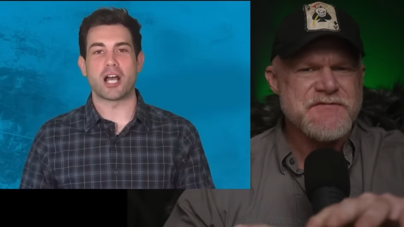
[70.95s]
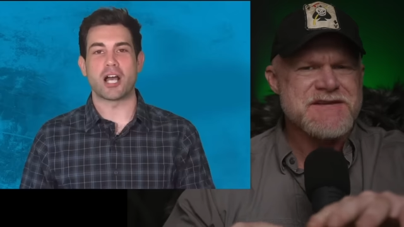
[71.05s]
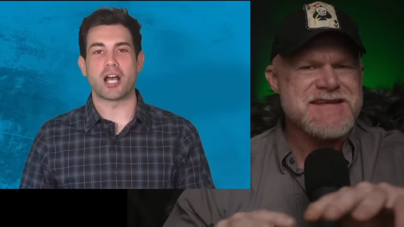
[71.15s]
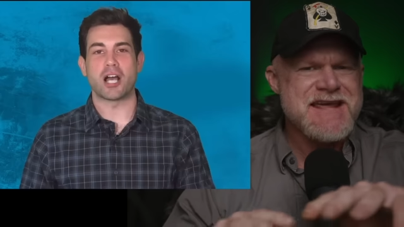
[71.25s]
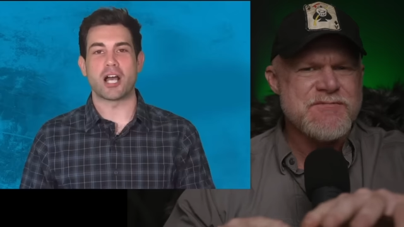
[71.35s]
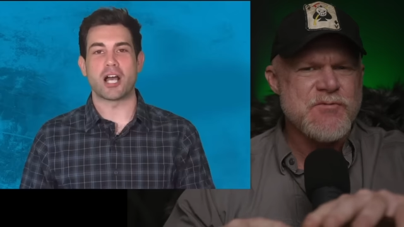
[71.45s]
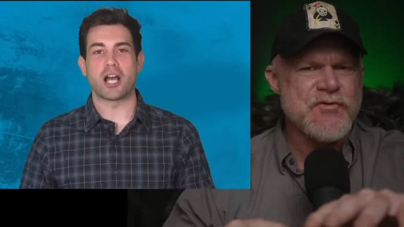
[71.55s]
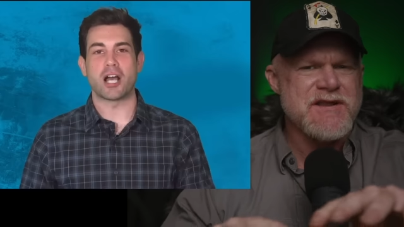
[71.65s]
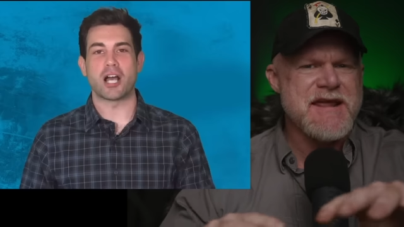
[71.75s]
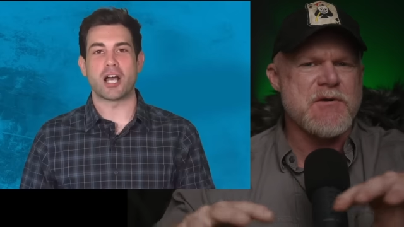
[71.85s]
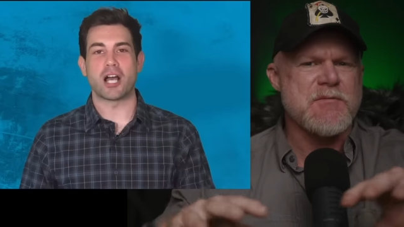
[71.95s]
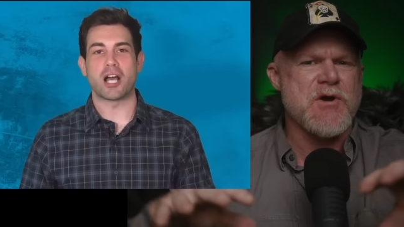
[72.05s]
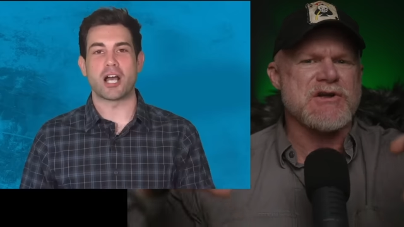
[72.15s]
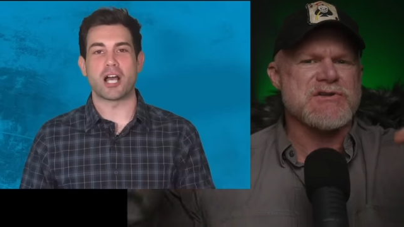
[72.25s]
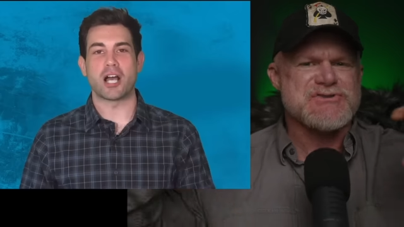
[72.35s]
Speaker 1: the table the labor
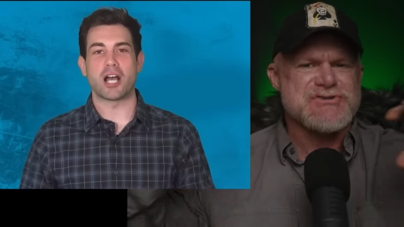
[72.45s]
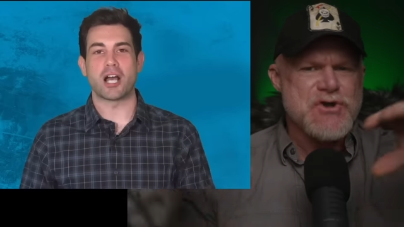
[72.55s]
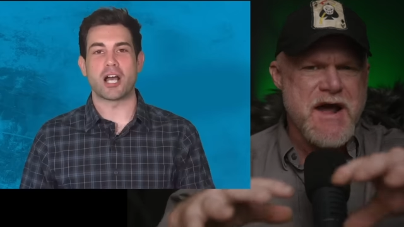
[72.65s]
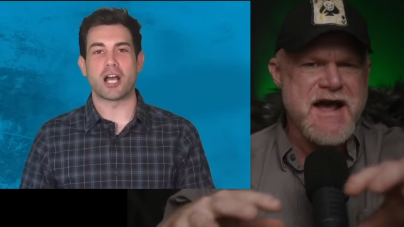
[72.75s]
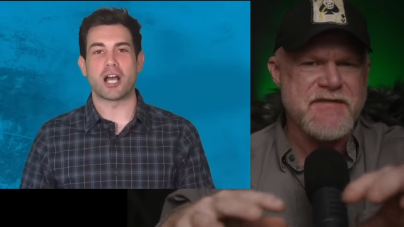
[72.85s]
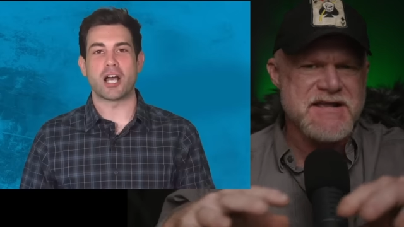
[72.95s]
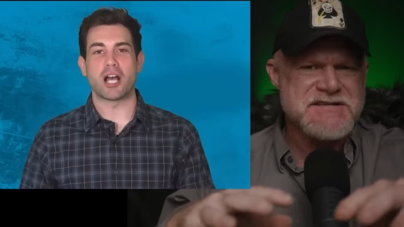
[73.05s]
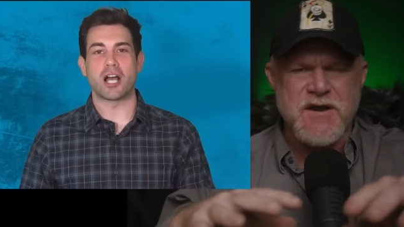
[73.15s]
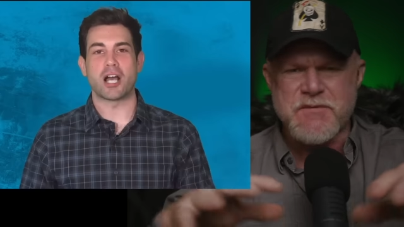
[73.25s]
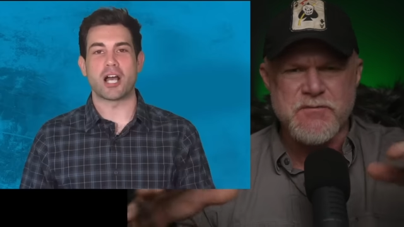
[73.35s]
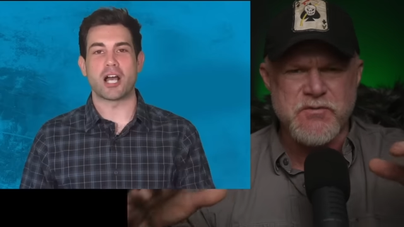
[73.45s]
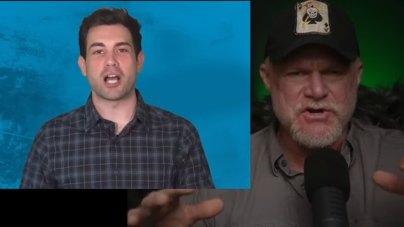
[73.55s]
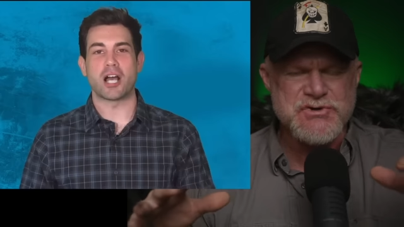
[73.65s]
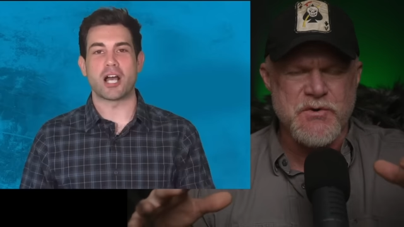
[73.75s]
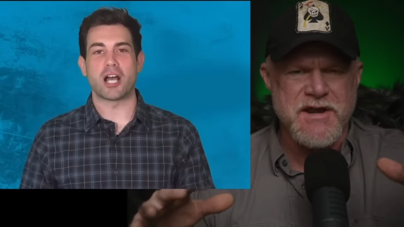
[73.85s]
market's so hot, that's why people
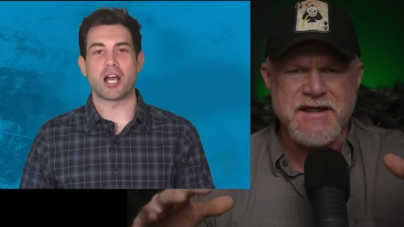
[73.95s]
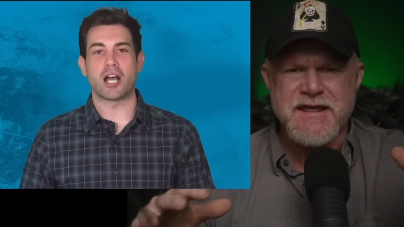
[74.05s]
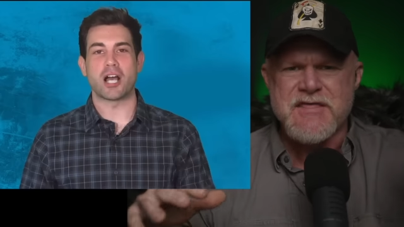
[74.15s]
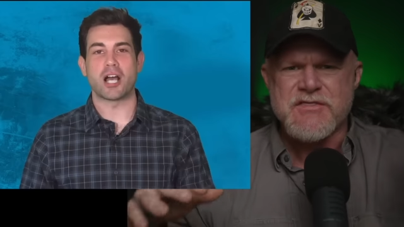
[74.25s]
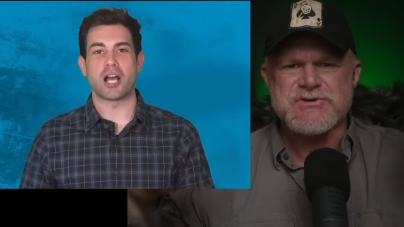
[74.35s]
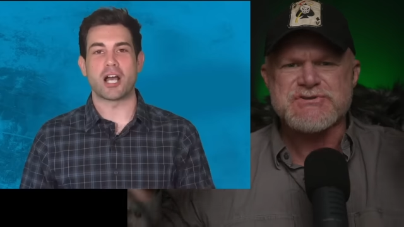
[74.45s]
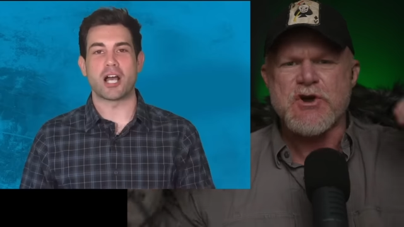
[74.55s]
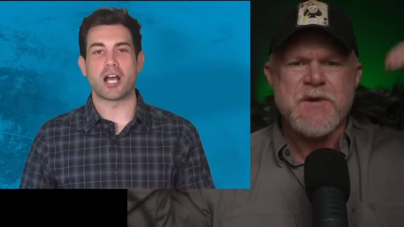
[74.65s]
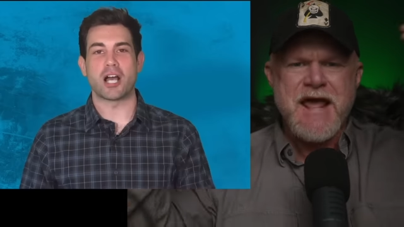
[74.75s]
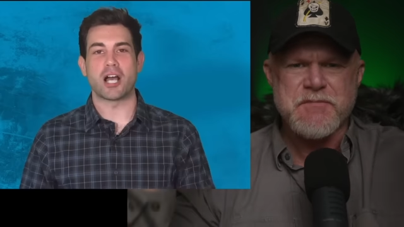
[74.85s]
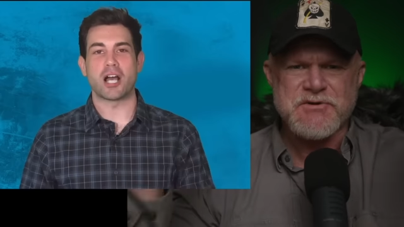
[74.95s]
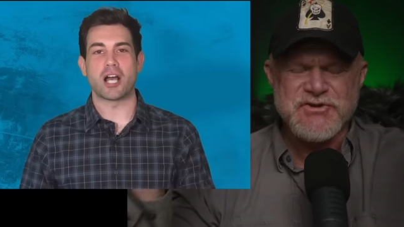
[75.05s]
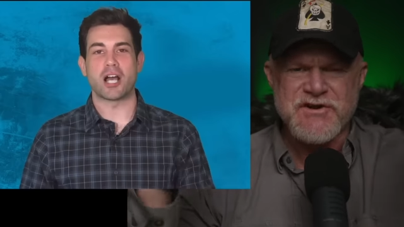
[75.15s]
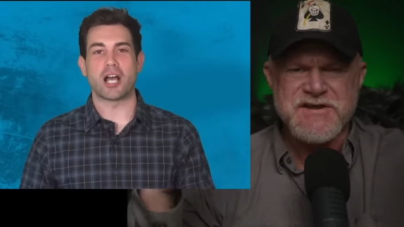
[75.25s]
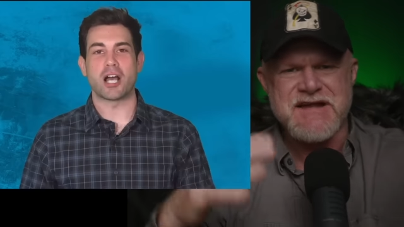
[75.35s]
aren't joining? There's so many
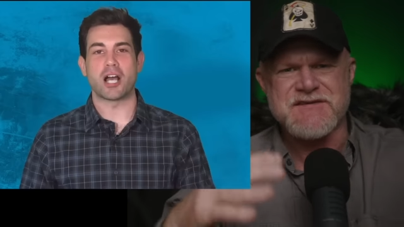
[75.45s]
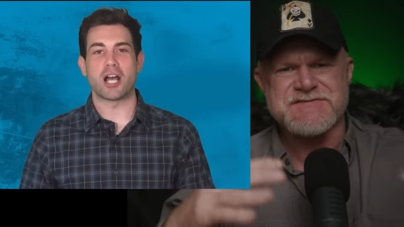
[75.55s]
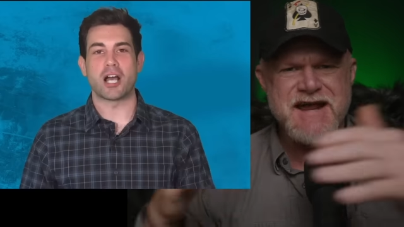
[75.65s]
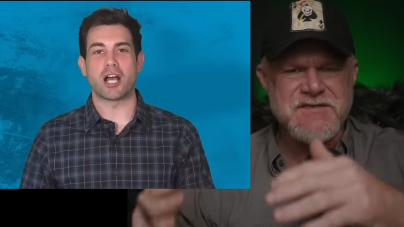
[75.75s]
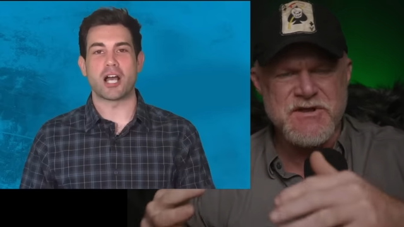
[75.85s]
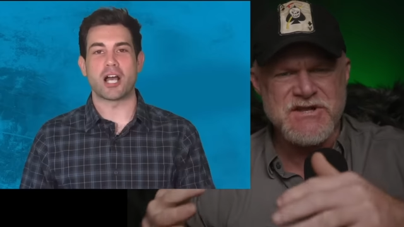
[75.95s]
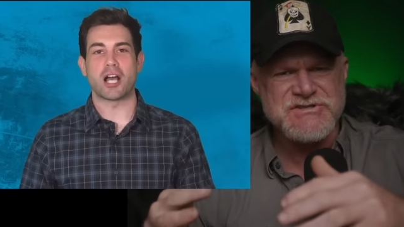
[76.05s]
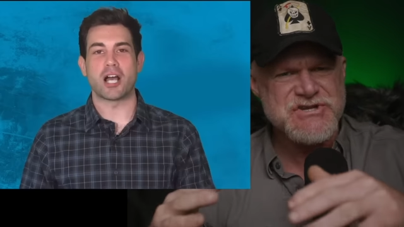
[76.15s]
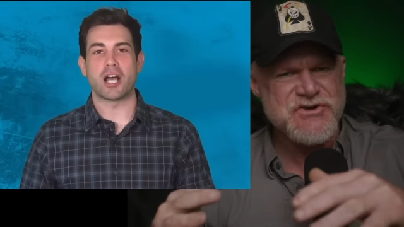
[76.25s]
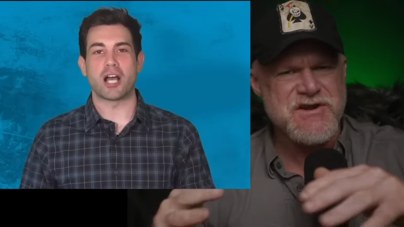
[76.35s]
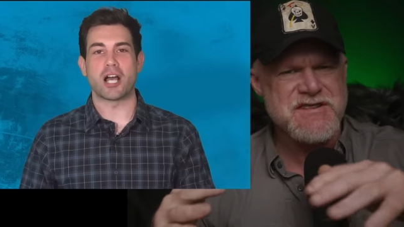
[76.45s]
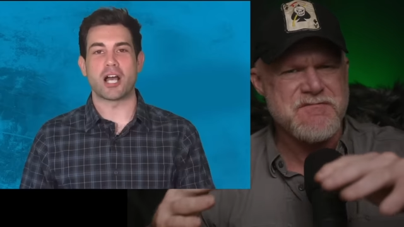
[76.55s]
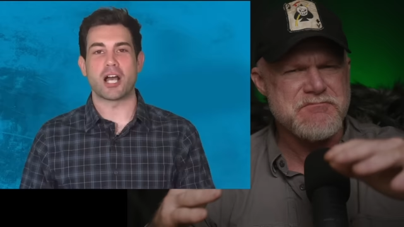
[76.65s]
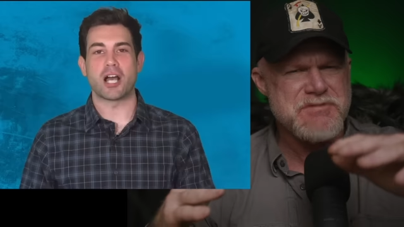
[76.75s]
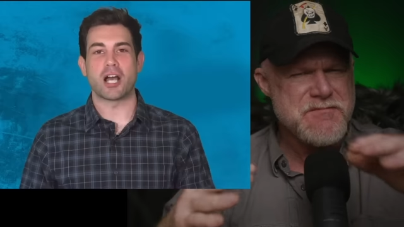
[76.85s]
opportunities outside the military
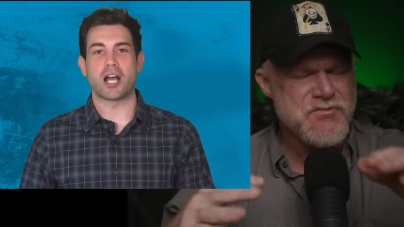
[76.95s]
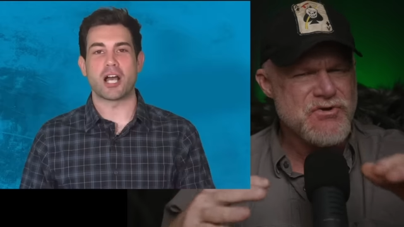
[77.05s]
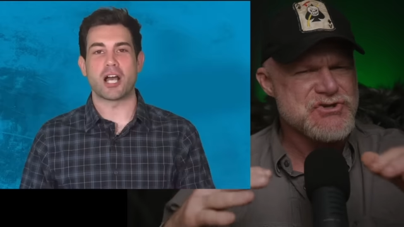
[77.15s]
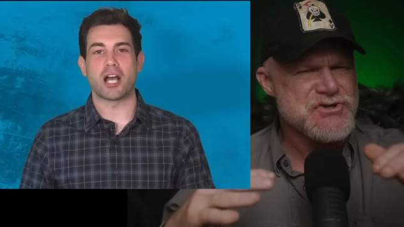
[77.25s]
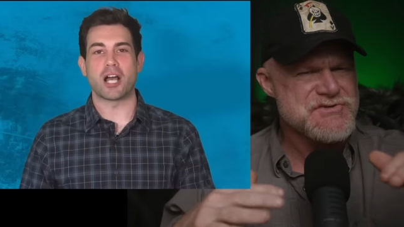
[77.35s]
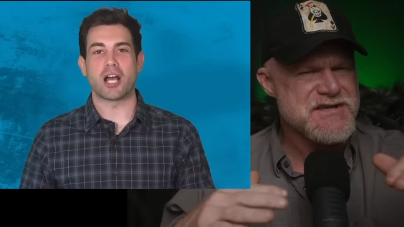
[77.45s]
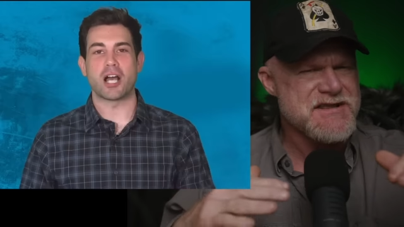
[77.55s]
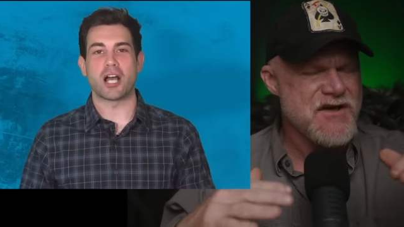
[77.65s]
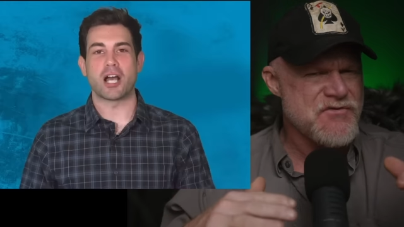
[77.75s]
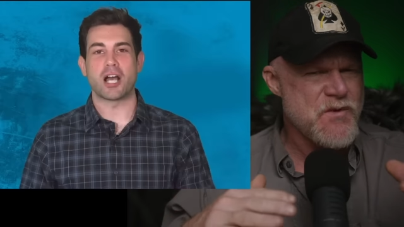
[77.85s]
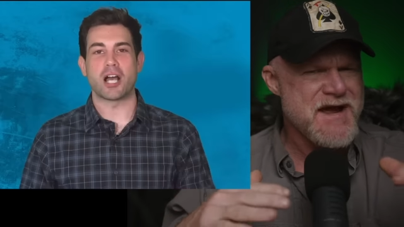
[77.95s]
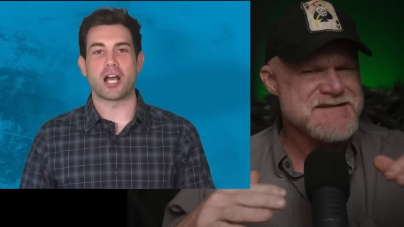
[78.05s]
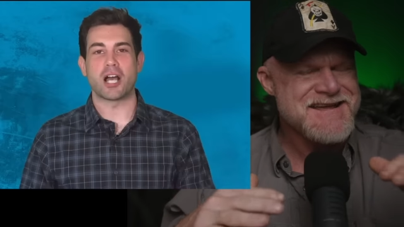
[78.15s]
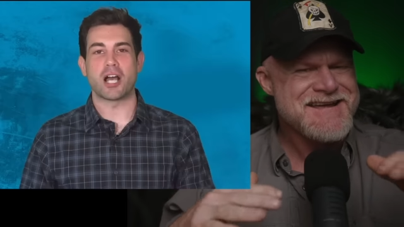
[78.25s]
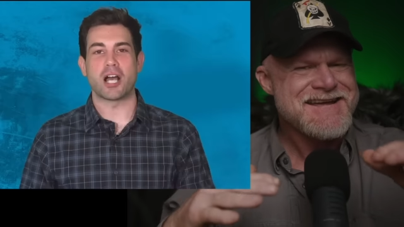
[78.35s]
that people are choosing
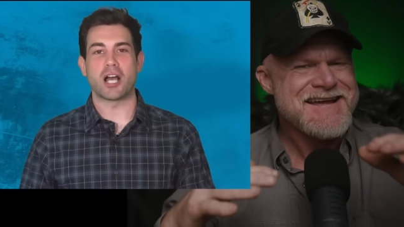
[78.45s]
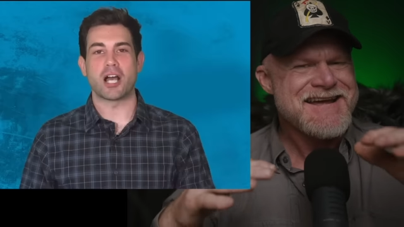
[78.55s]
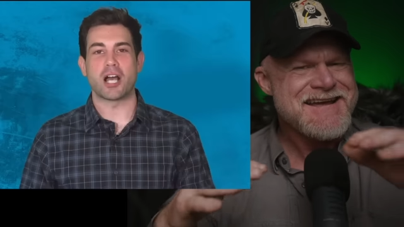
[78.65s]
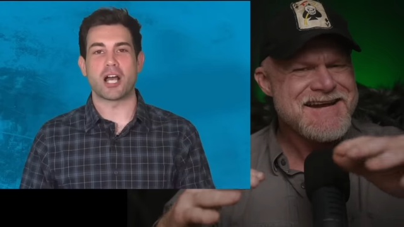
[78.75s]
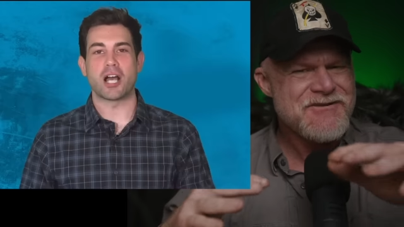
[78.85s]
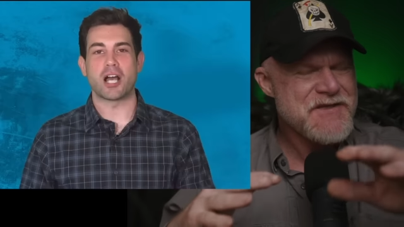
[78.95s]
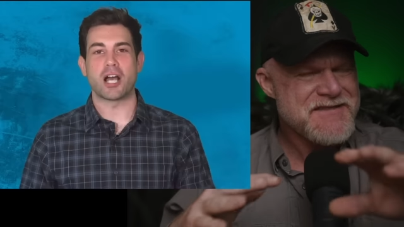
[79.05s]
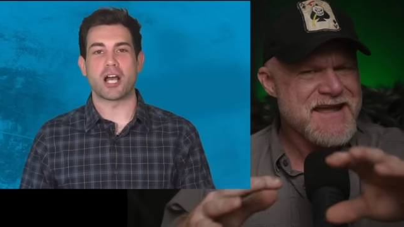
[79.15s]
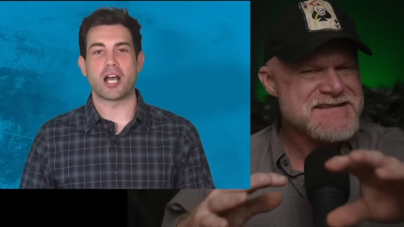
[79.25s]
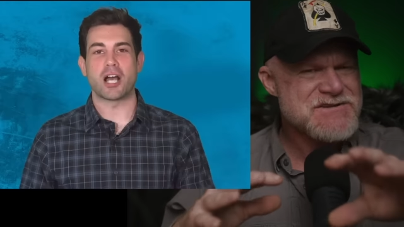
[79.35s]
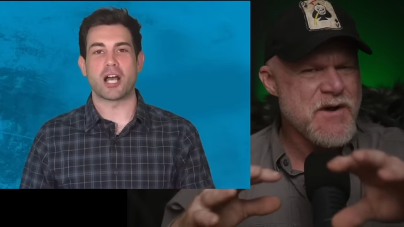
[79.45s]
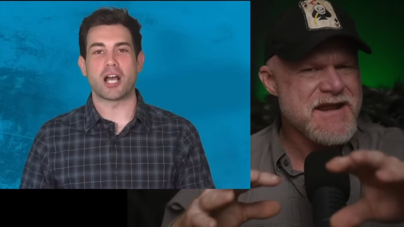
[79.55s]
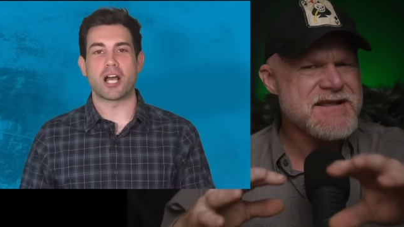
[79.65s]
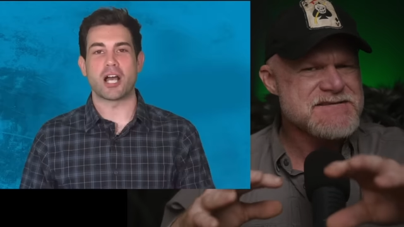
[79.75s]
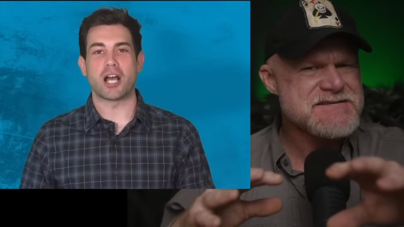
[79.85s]
otherwise. I don't think that's
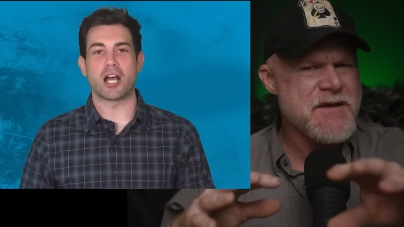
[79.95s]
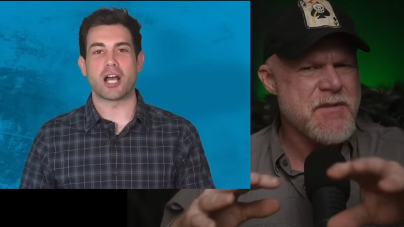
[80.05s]
quite it. Stand